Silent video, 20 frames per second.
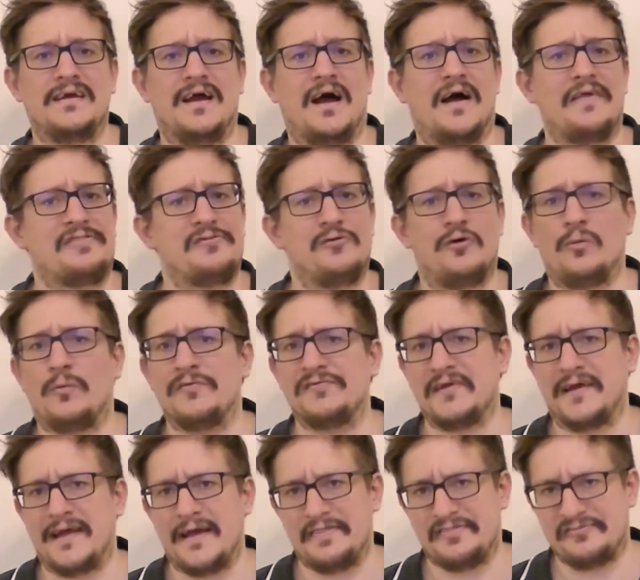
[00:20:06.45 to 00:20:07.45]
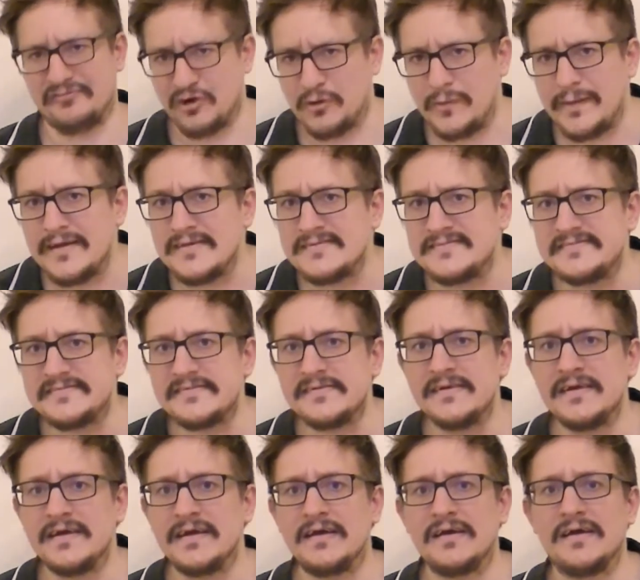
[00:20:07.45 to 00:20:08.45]
I thought I wasn't going to get through it.
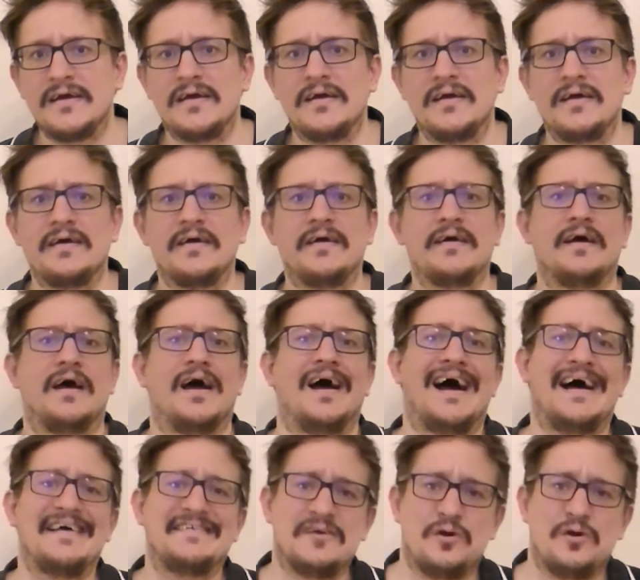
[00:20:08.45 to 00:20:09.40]
As